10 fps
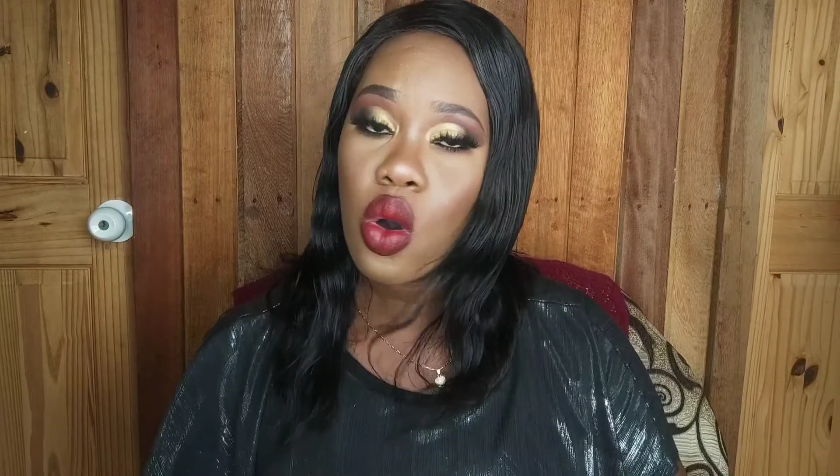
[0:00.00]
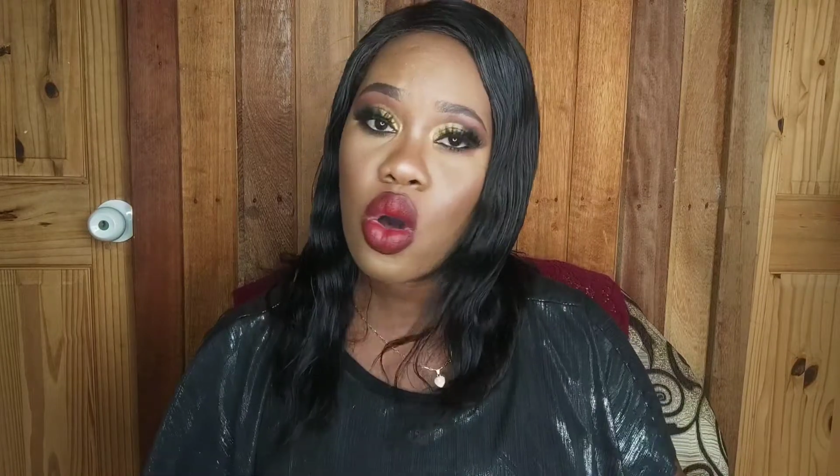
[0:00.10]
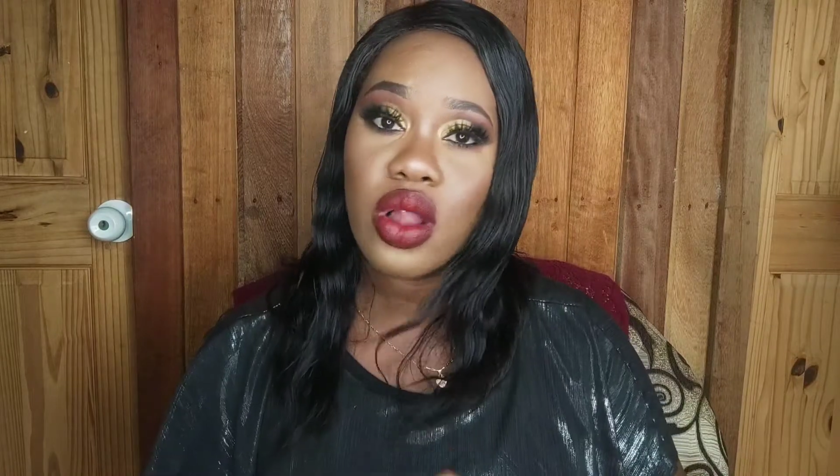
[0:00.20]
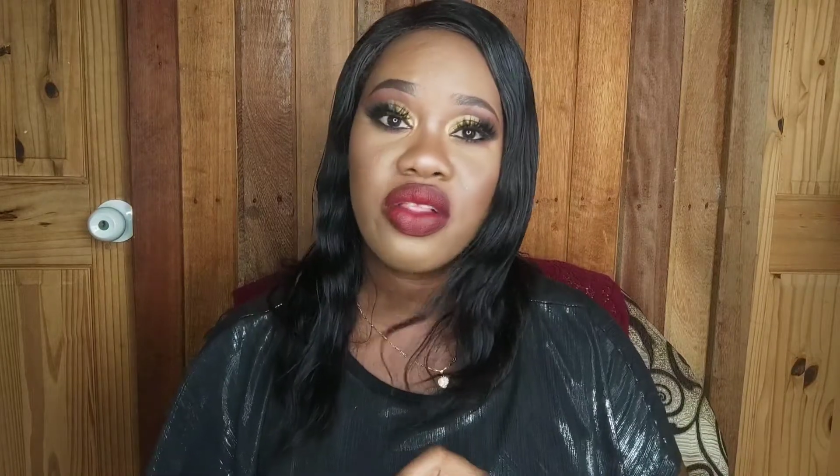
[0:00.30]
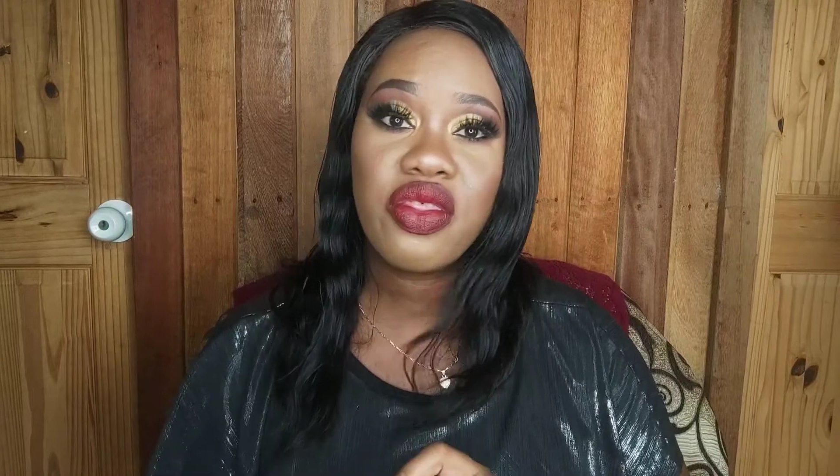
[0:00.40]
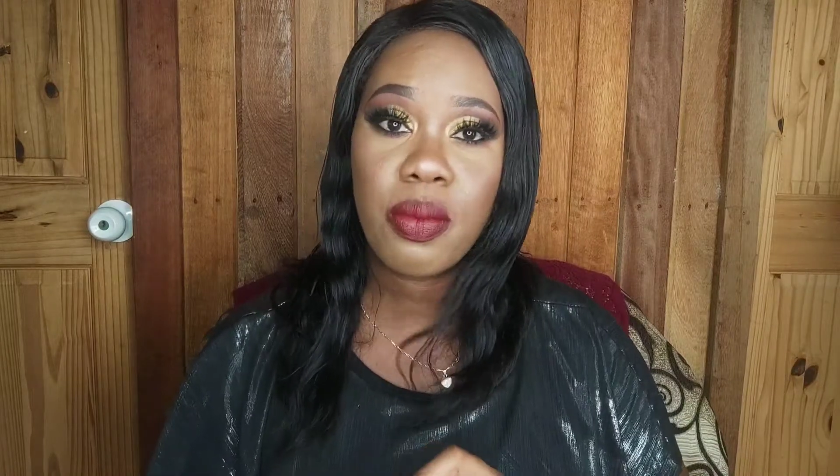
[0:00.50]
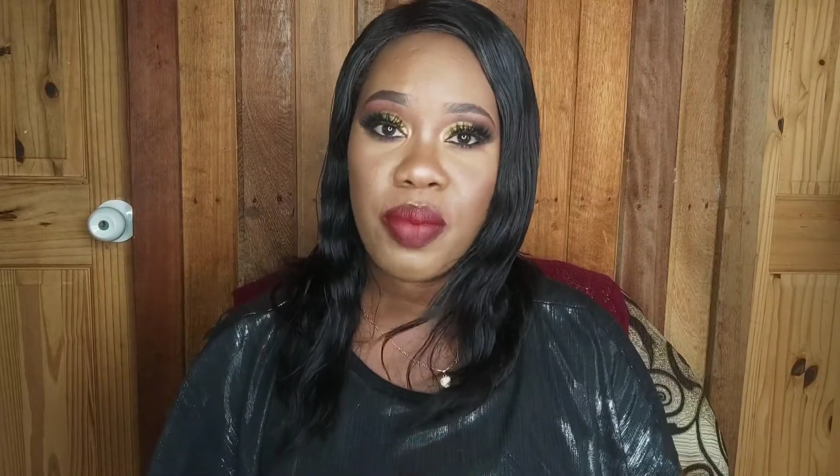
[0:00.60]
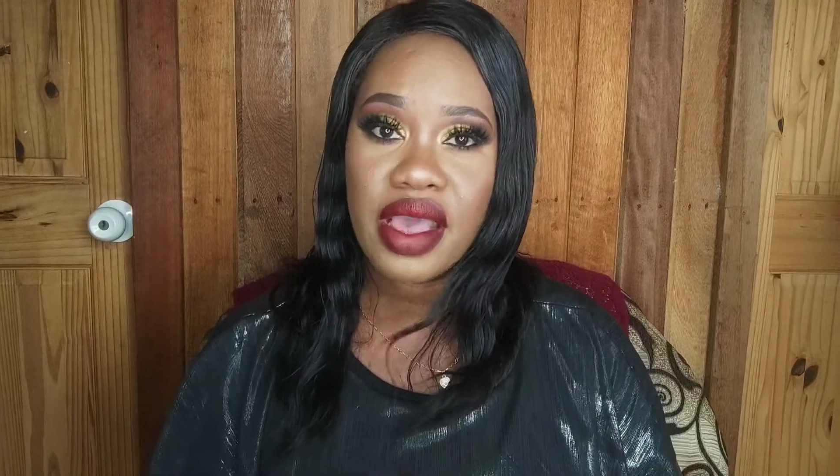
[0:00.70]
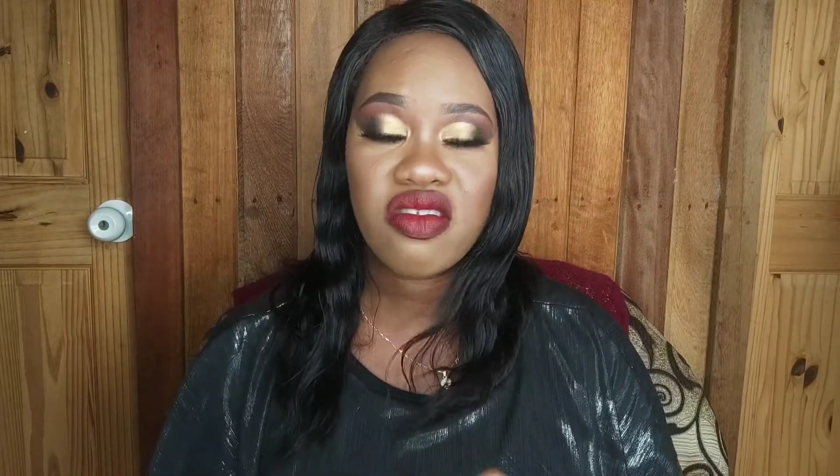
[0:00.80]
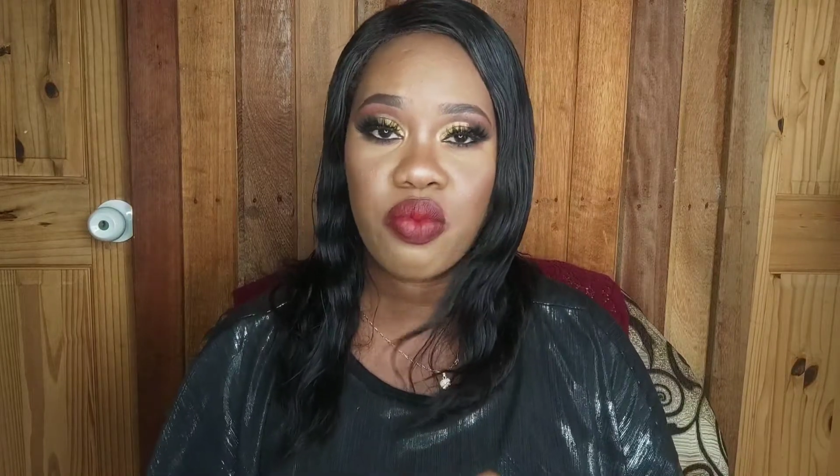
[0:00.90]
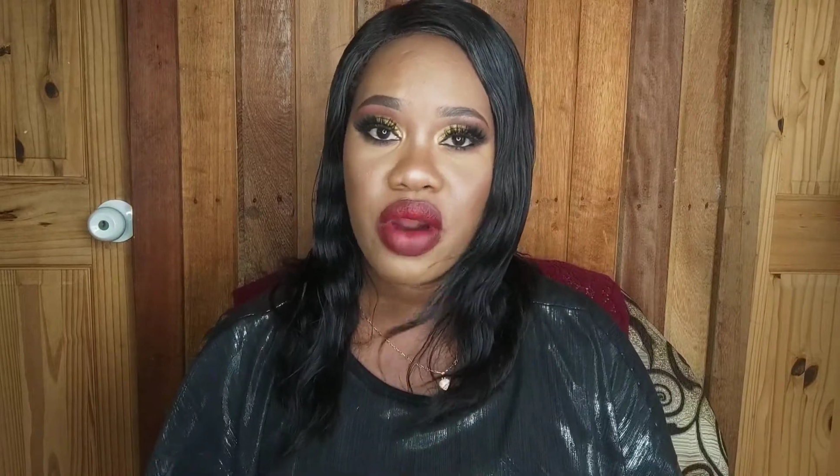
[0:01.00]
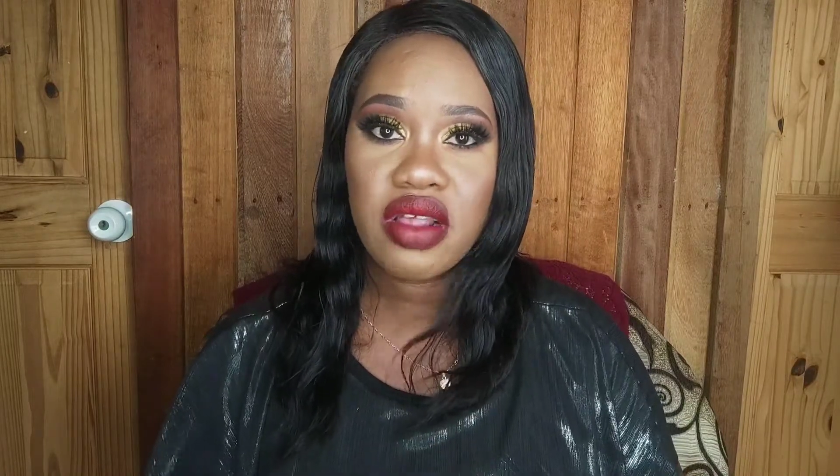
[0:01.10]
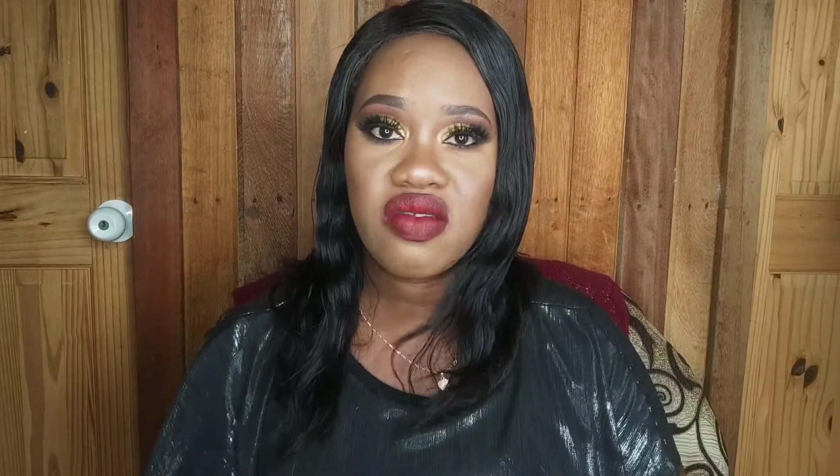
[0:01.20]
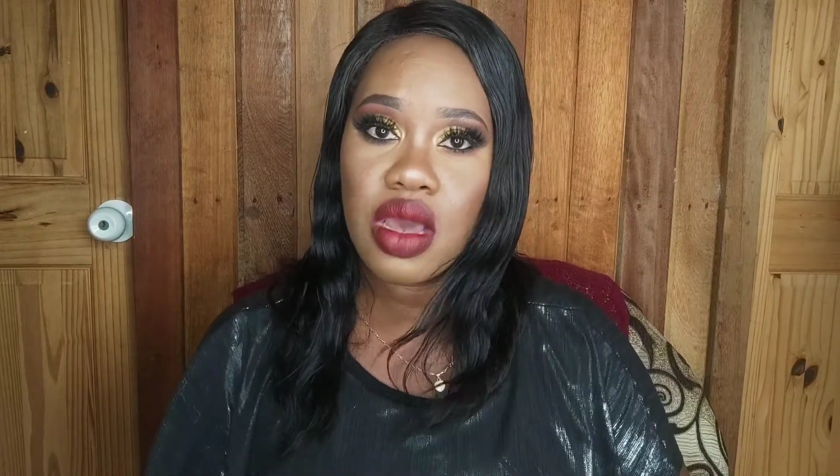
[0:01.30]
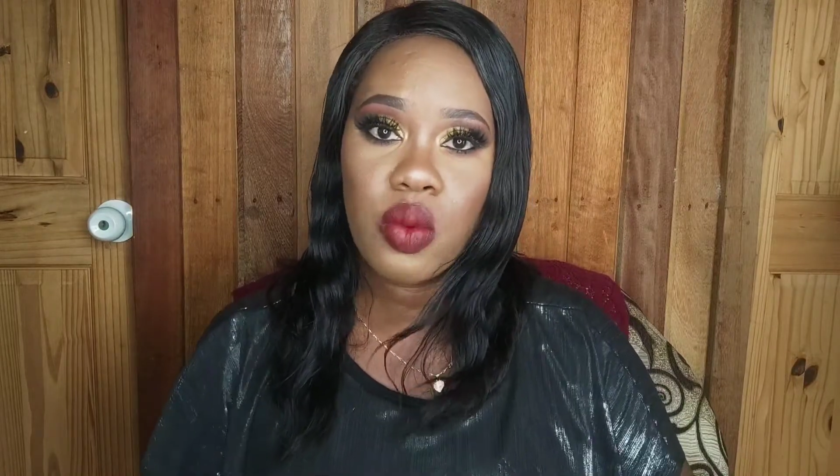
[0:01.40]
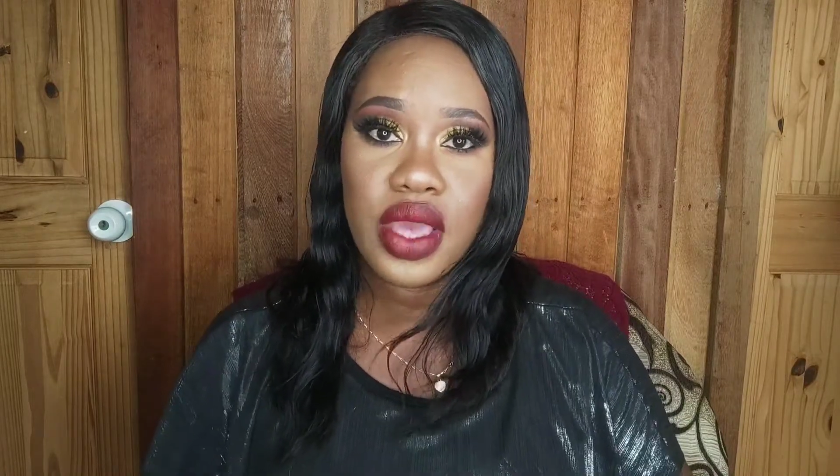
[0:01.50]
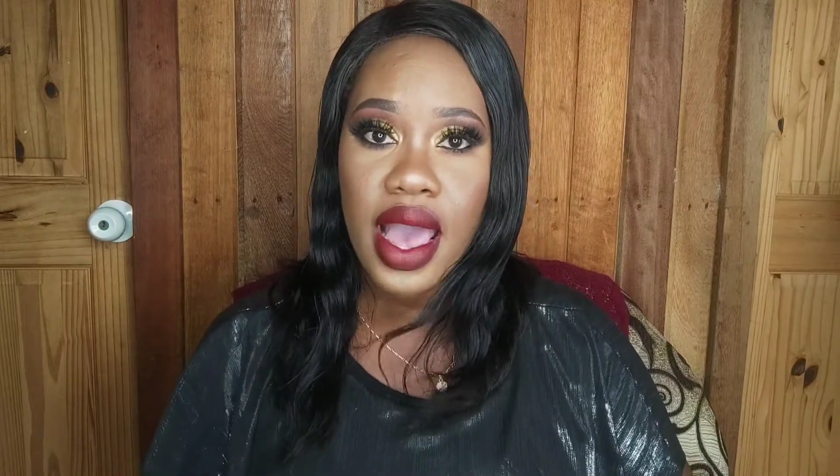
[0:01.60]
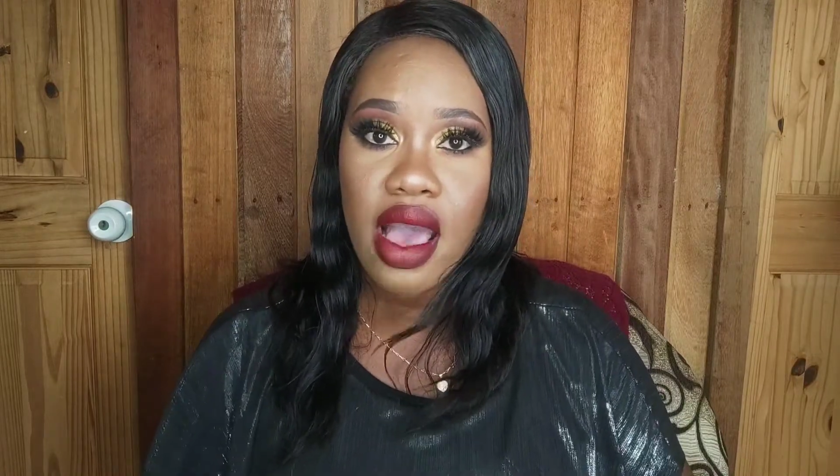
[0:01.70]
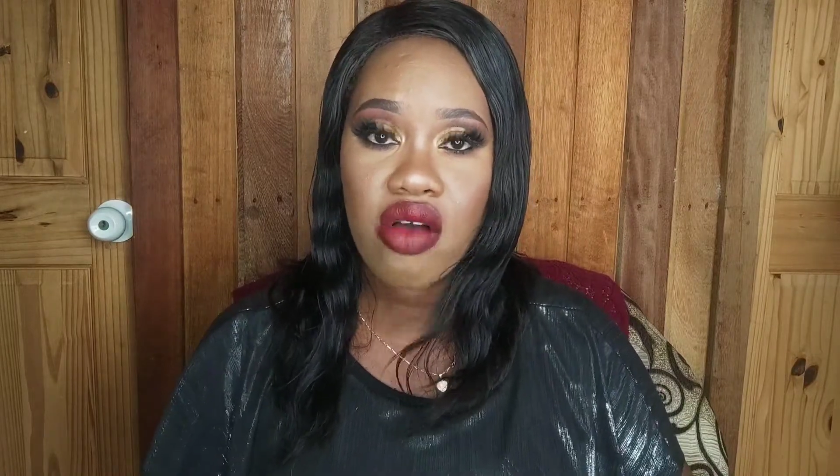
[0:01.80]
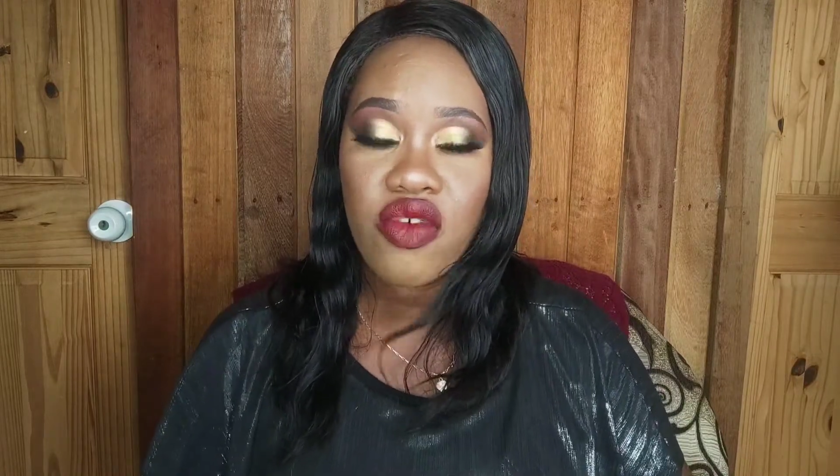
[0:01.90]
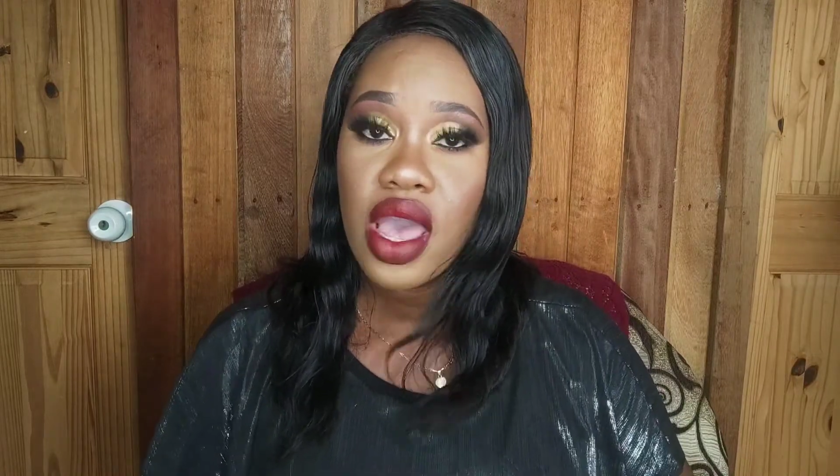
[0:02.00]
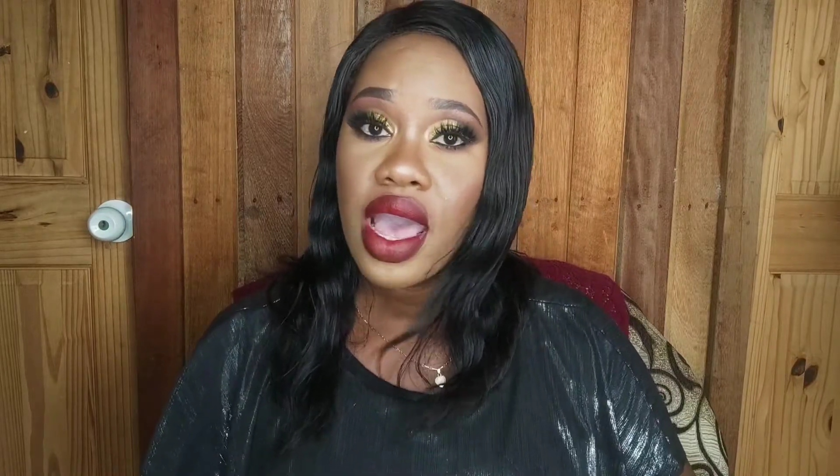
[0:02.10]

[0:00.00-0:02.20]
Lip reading: all the best brands that we have.